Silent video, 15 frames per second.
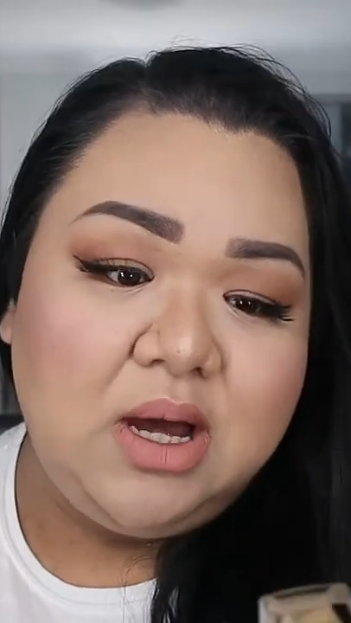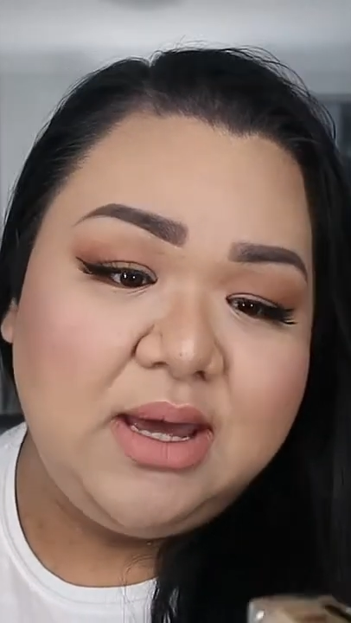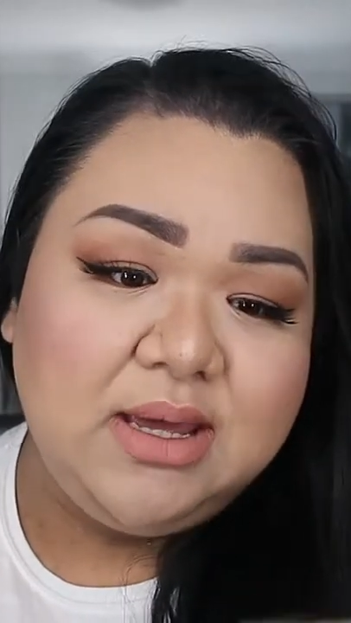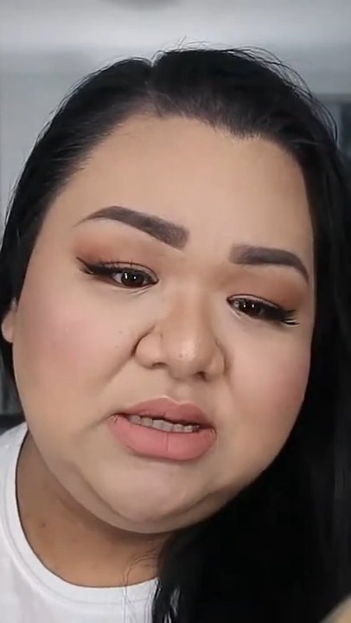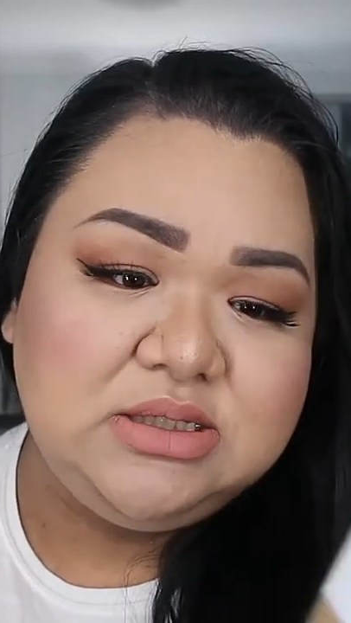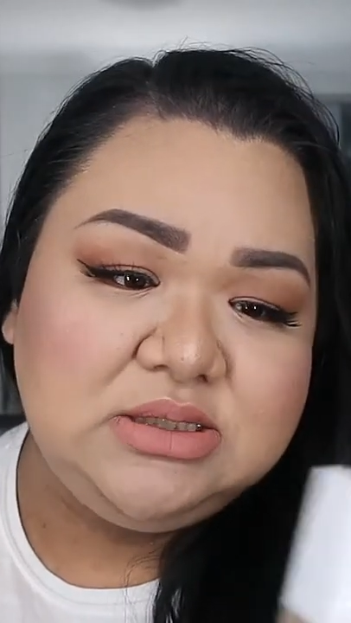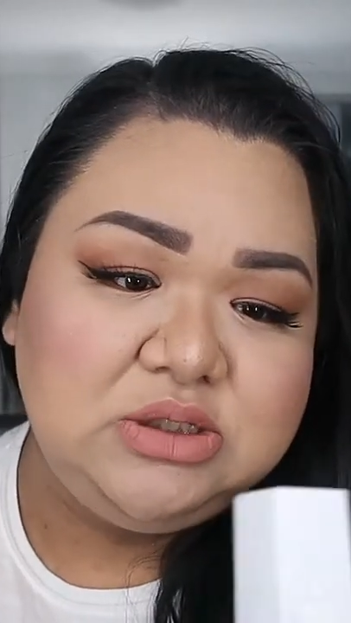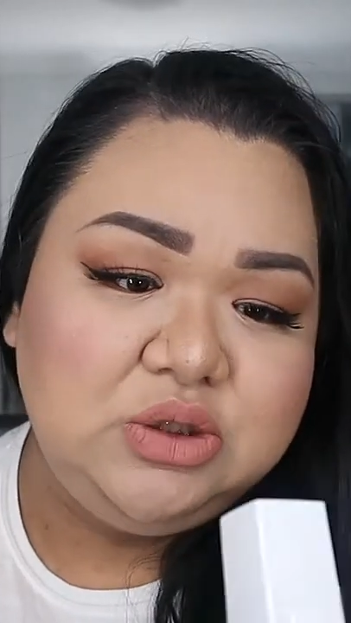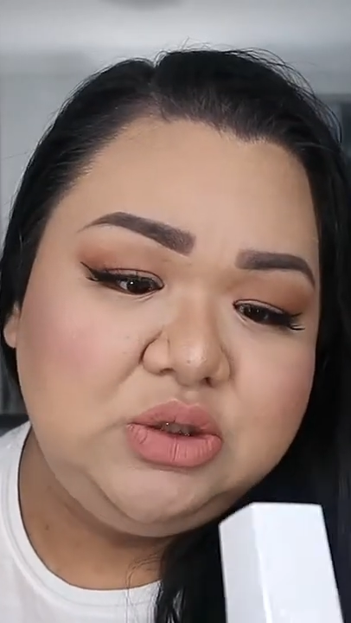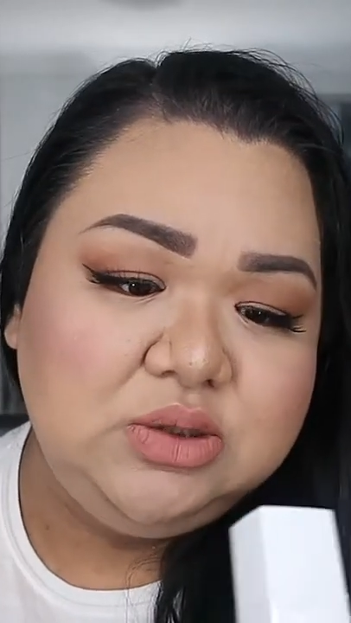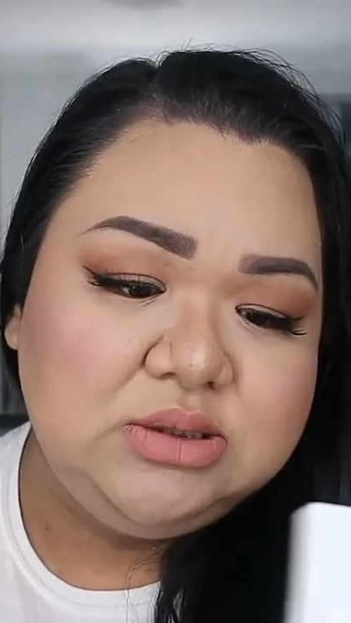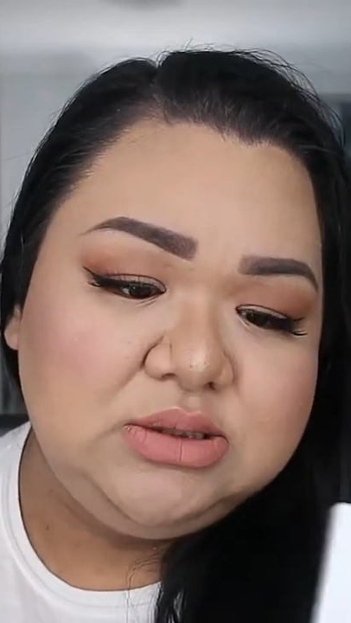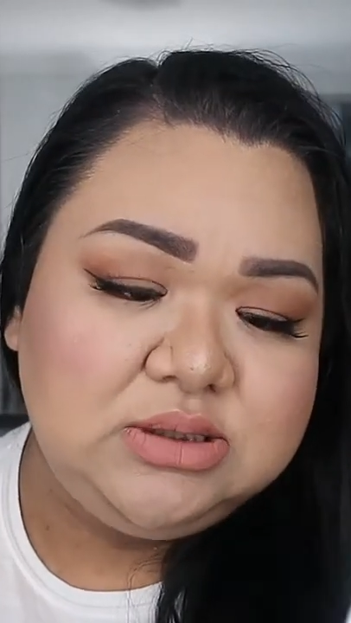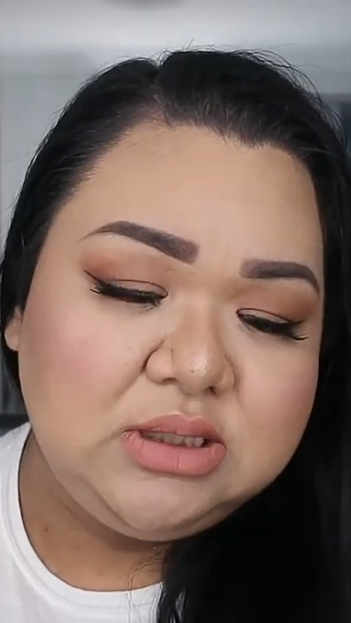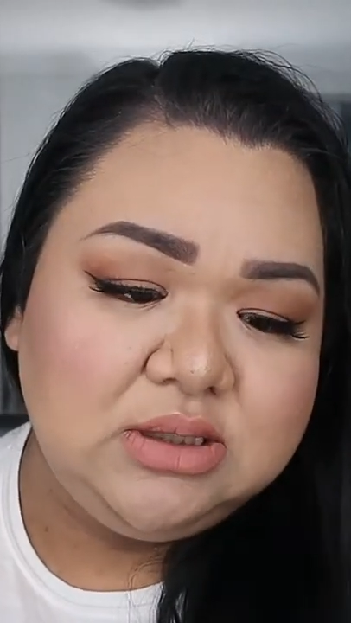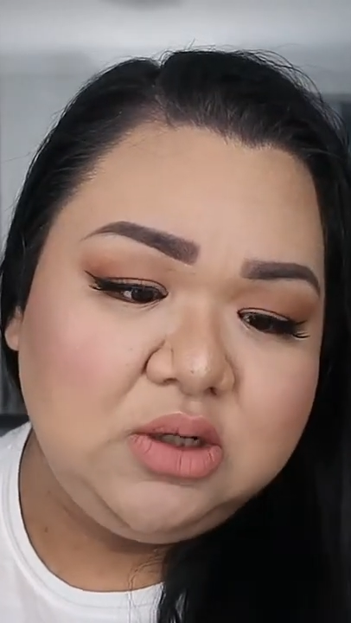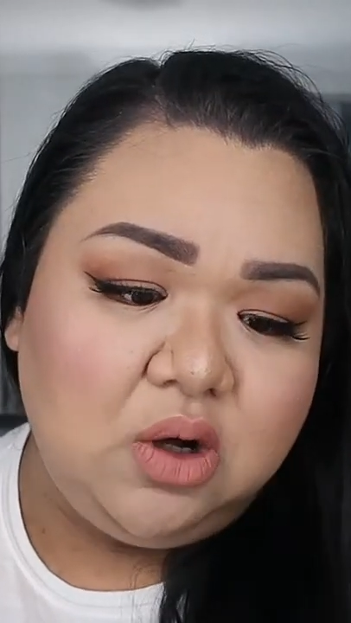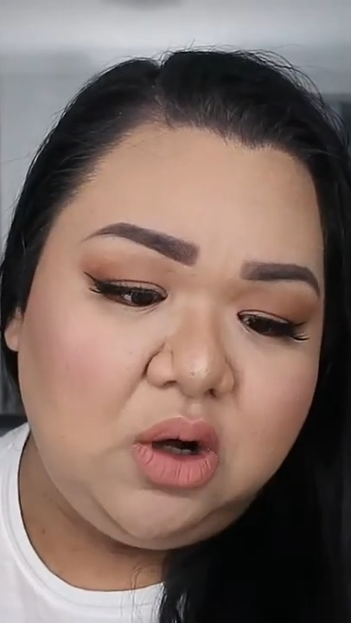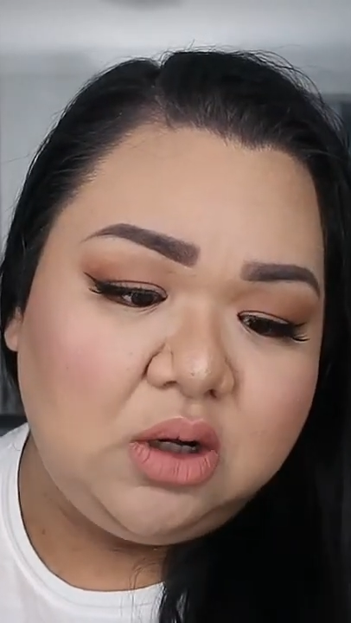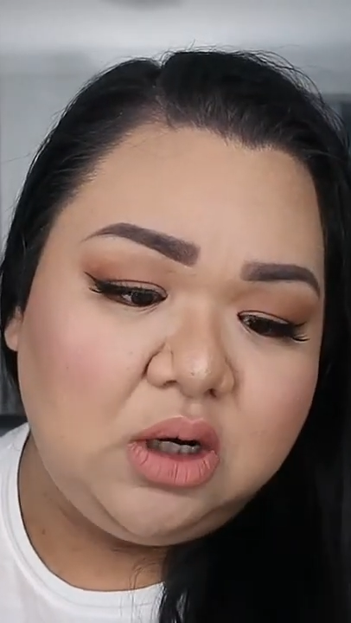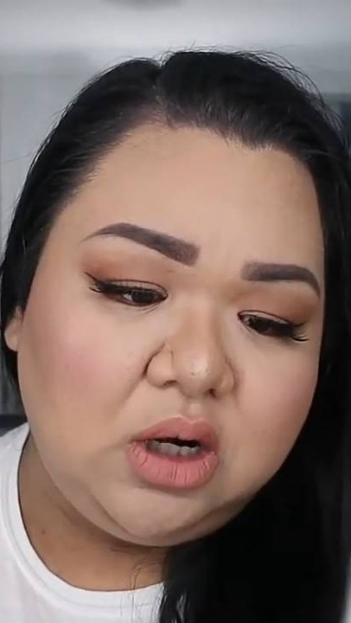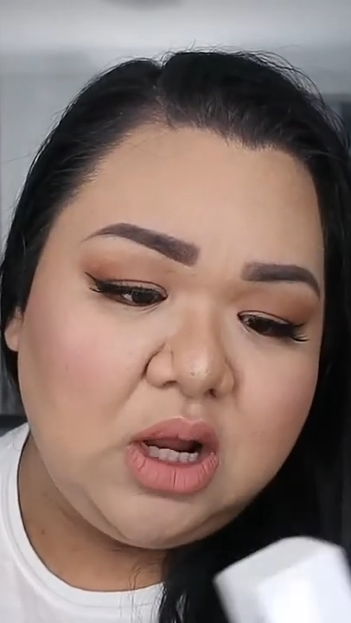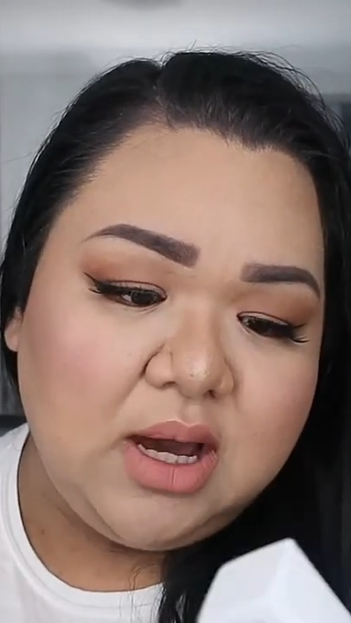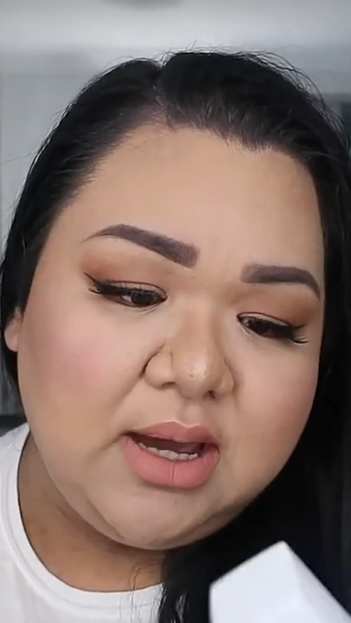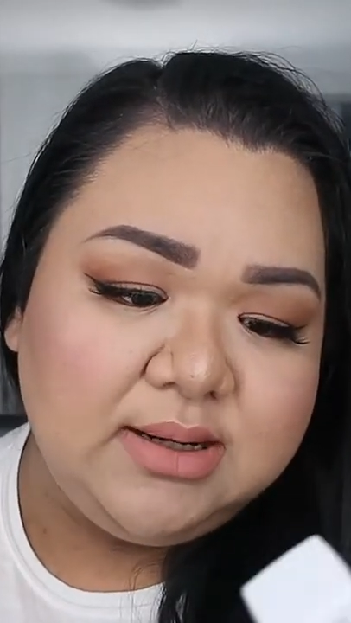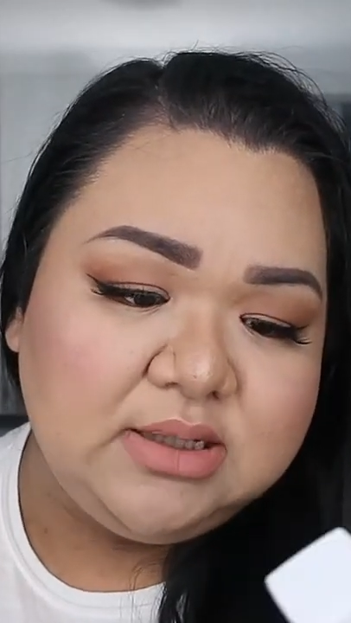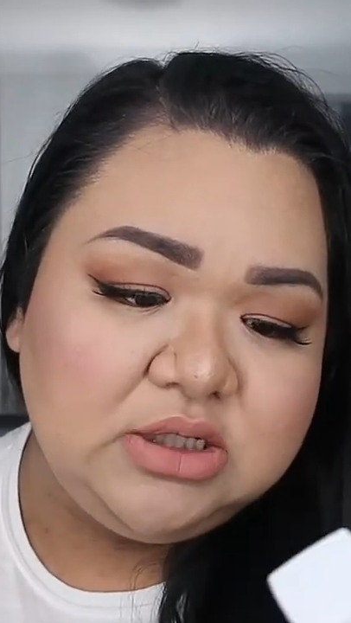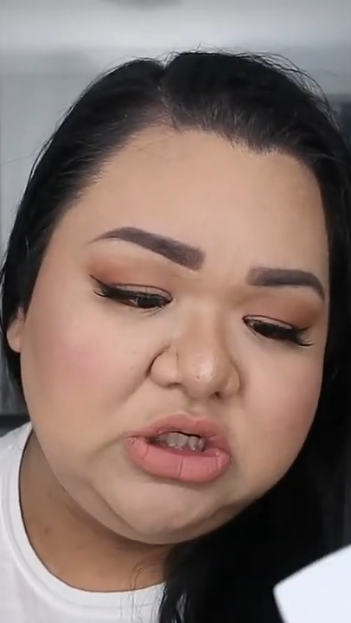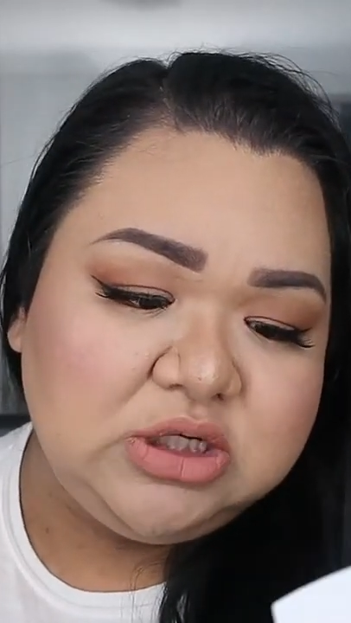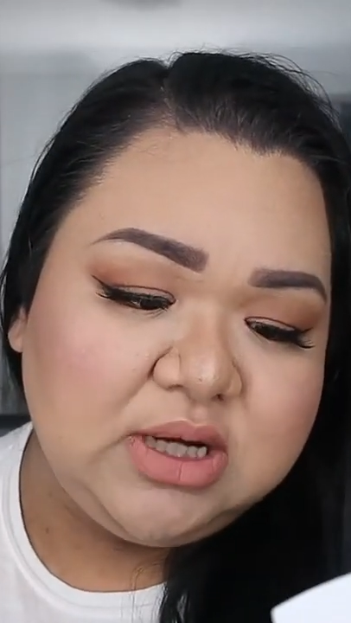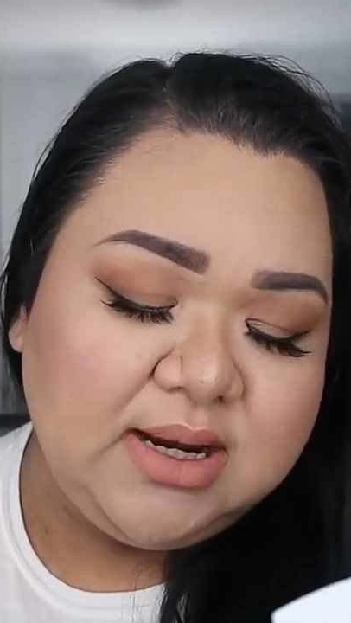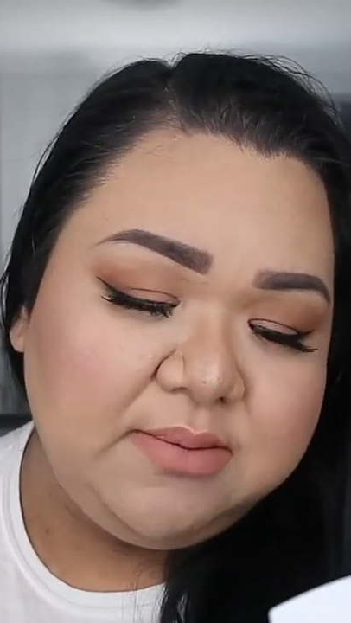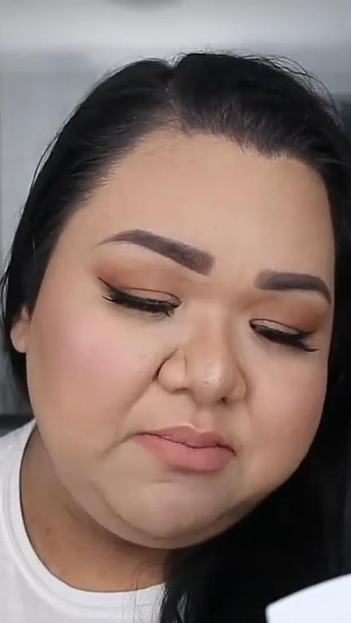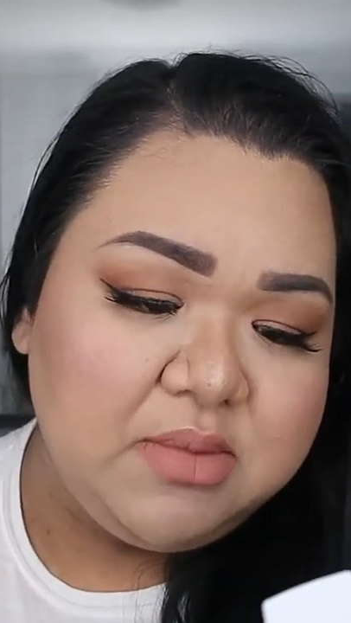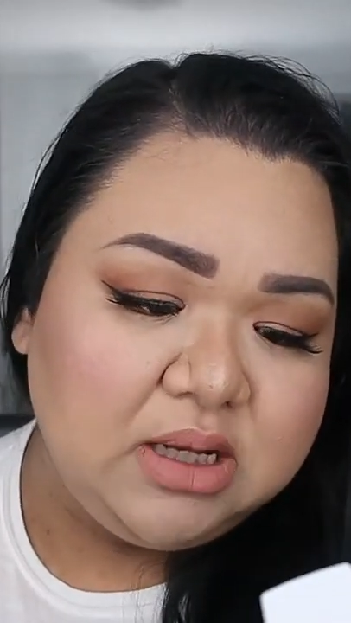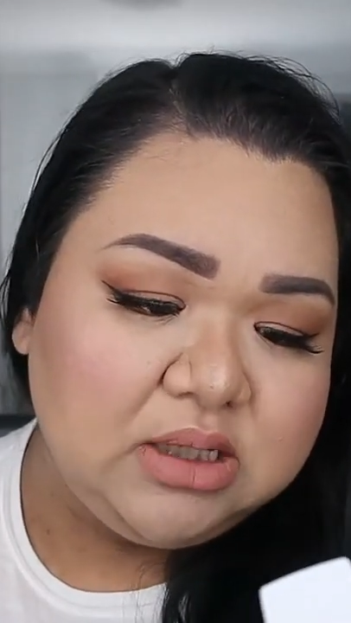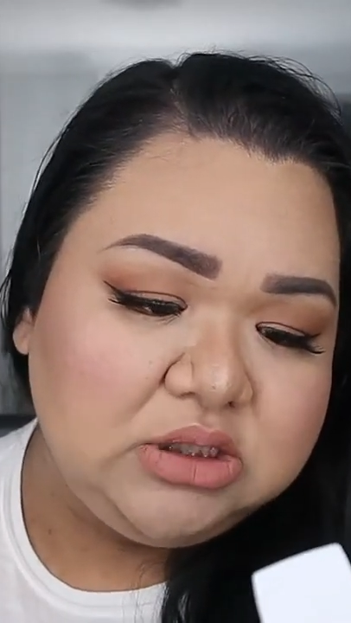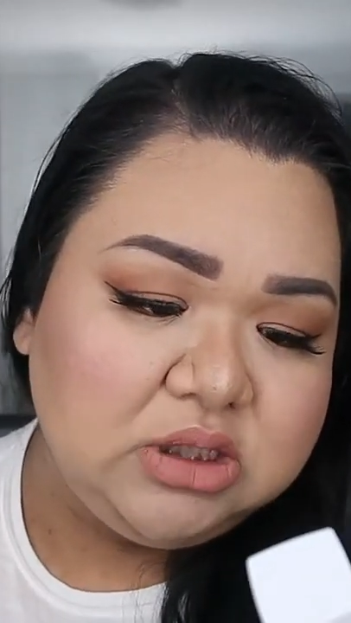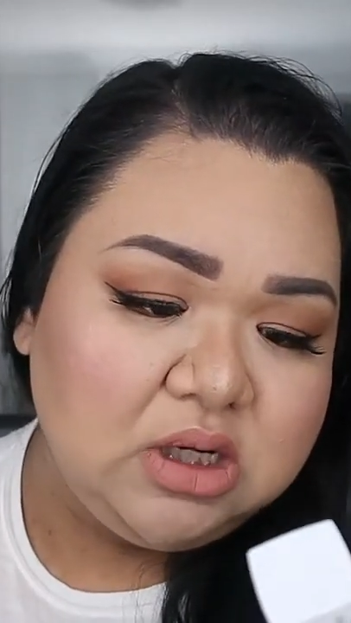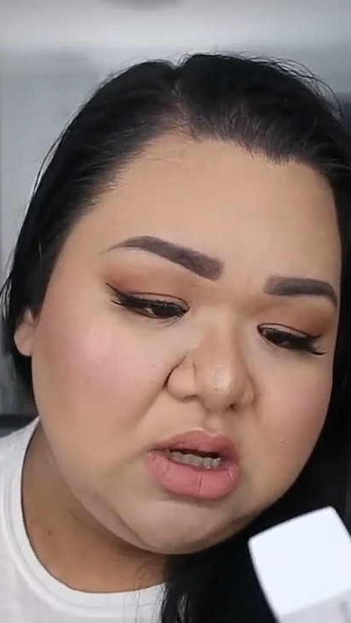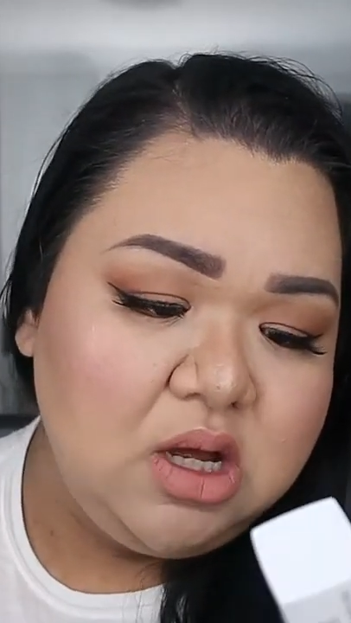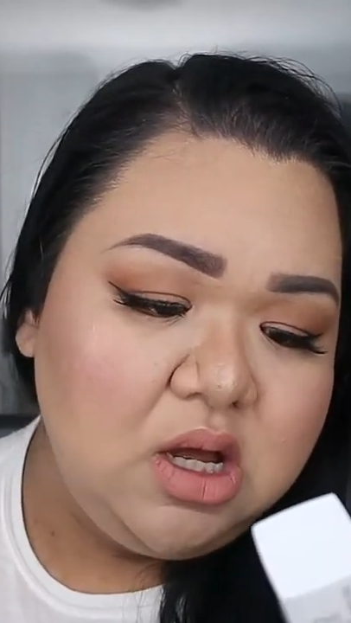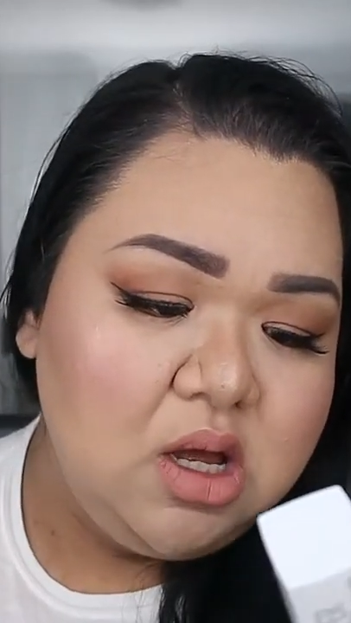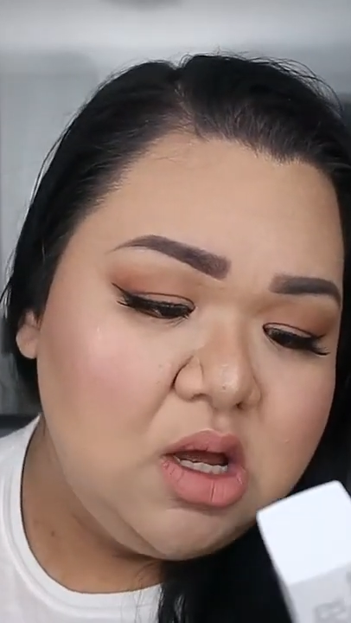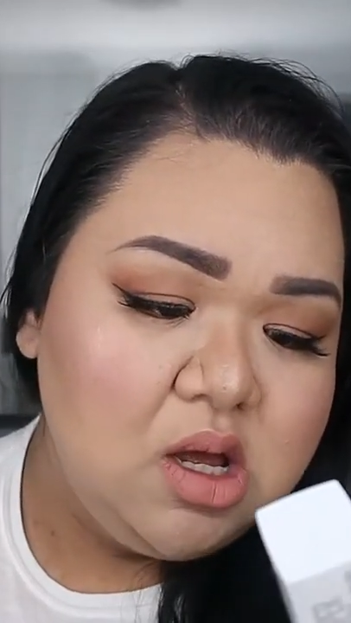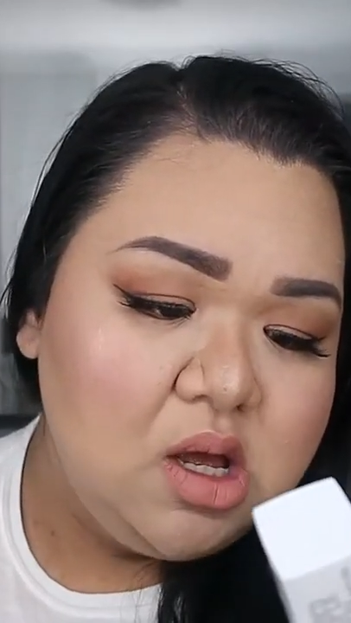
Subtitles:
I just used the online shade matcher